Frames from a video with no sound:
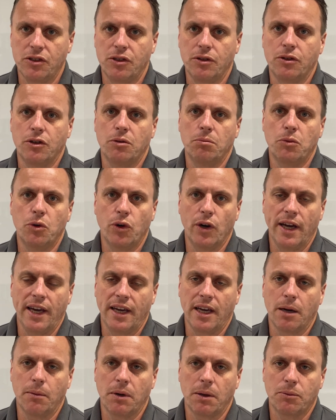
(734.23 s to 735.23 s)
you've got more heat
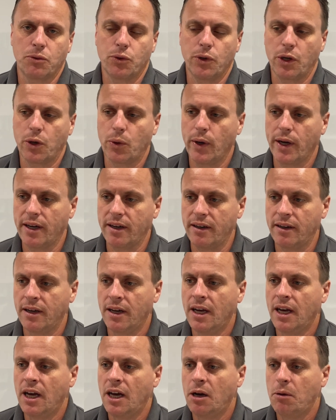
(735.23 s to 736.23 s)
coming up to it quicker,
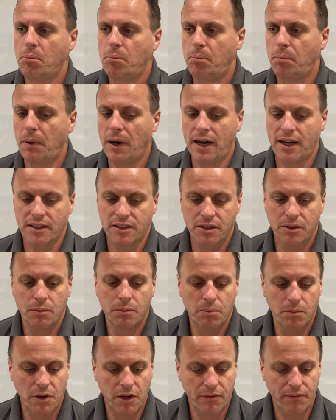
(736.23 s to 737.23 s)
but
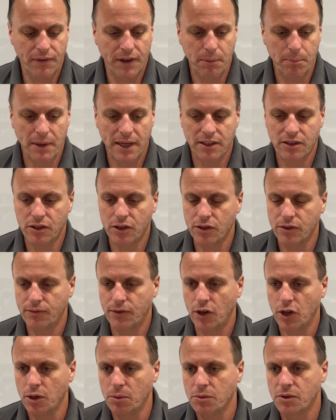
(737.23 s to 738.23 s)
think back to those
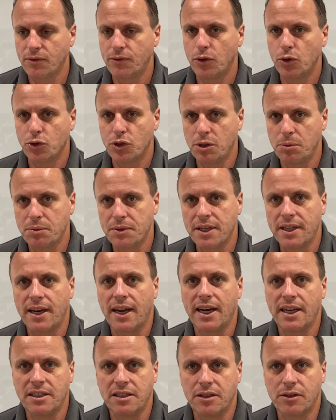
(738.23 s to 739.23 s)
volumes, 40%,
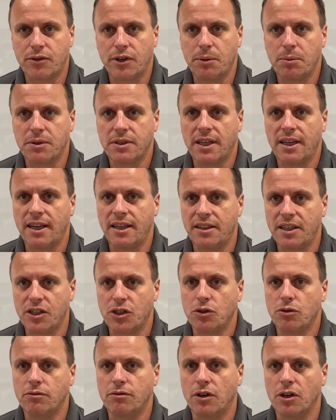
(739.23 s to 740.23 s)
83%
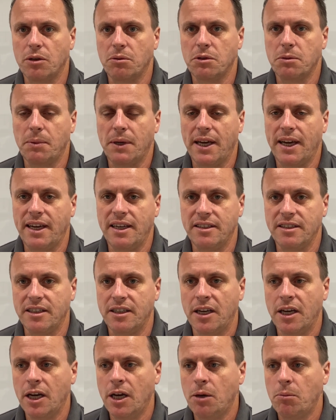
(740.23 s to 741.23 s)
additional volume to be heated
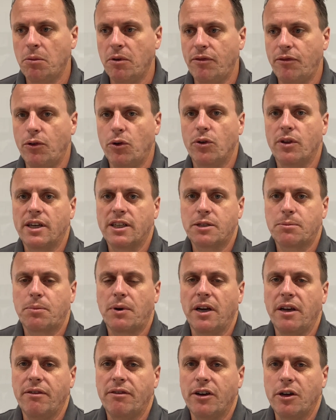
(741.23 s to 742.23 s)
before that
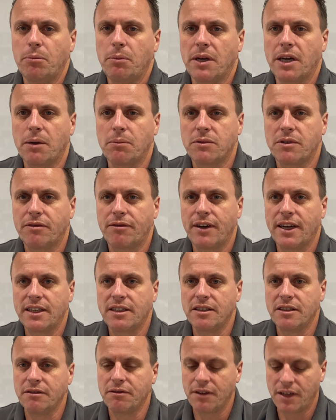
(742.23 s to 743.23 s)
spray foam becomes
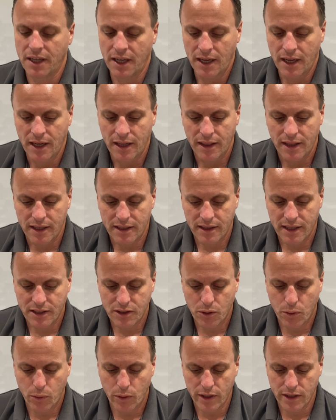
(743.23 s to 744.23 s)
effective. That's
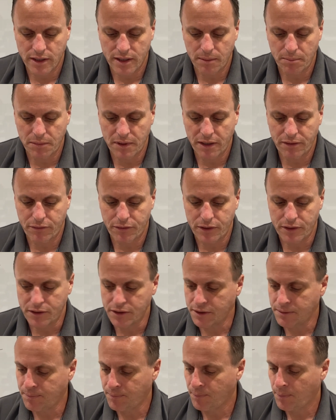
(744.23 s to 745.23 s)
quite some
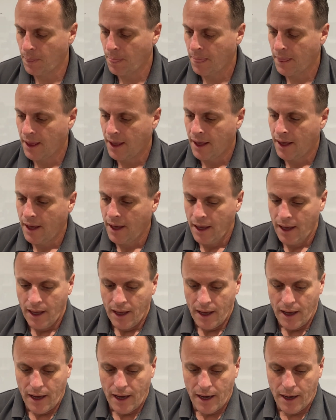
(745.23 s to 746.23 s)
difference.
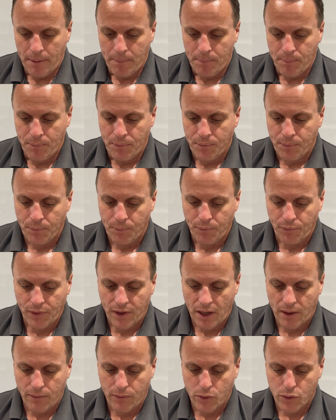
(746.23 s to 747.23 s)
We've
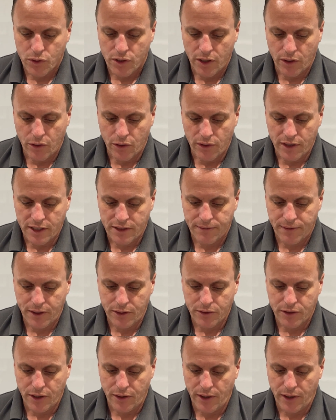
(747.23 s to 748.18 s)
also got this photo